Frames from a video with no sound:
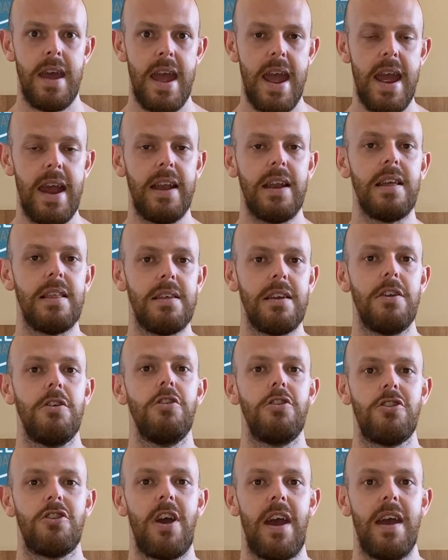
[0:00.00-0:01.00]
Anything you
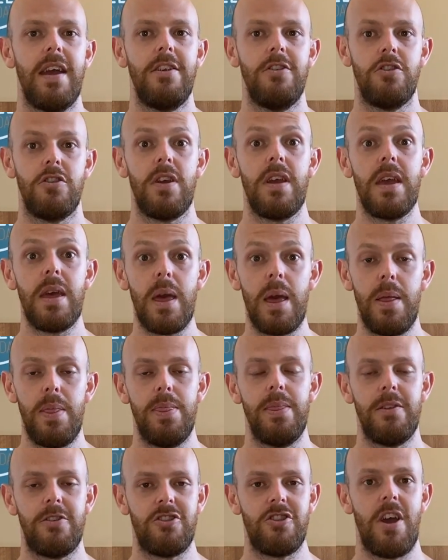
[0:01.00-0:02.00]
change in
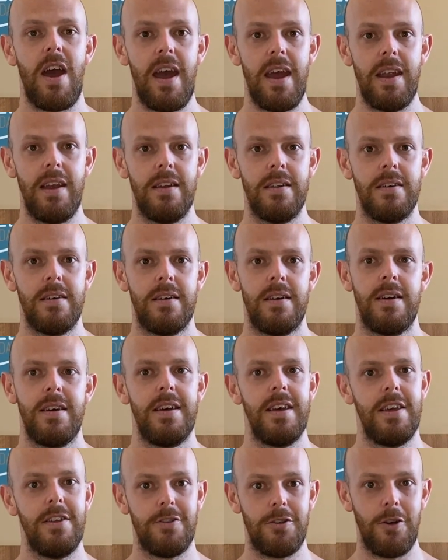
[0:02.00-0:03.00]
the chain
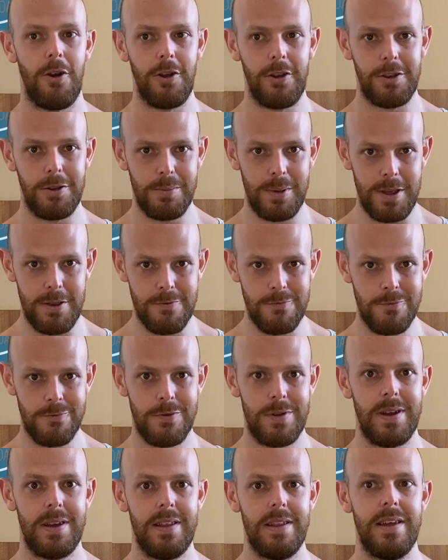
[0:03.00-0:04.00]
is going to be
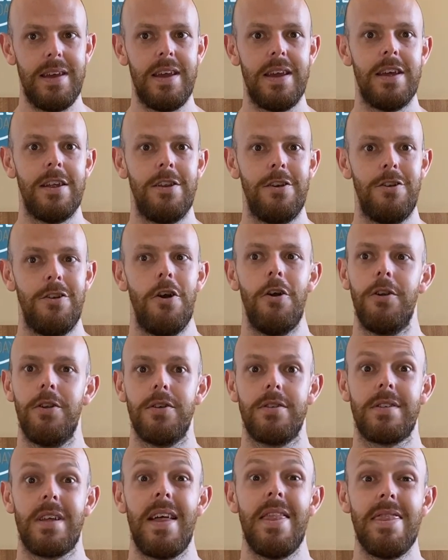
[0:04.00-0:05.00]
really
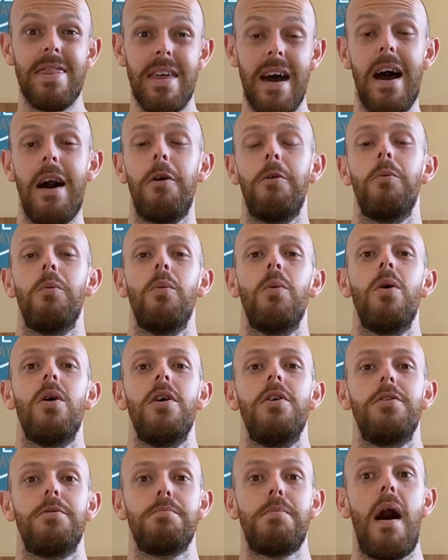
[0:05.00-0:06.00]
noticed. And that
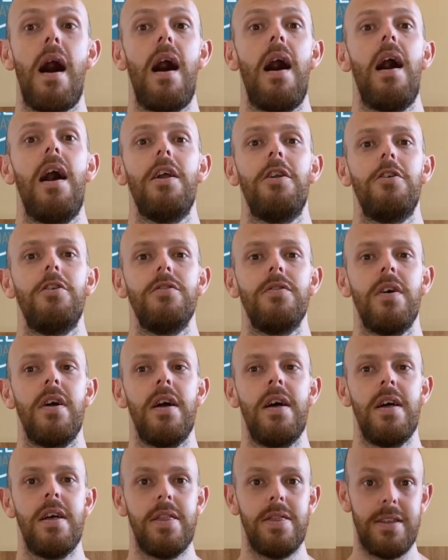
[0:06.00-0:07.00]
was part of
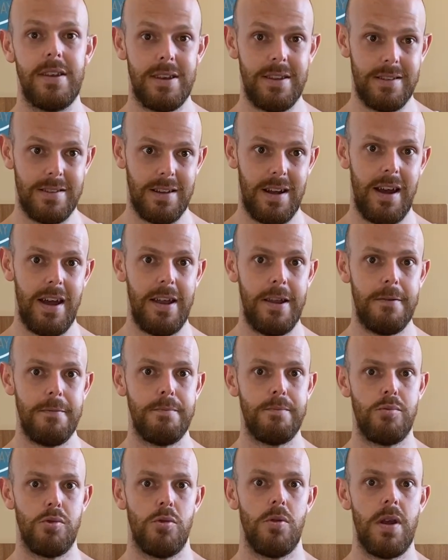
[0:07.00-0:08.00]
the
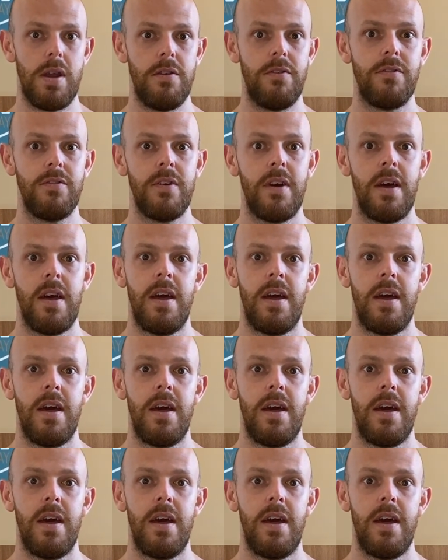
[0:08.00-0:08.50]
design brief.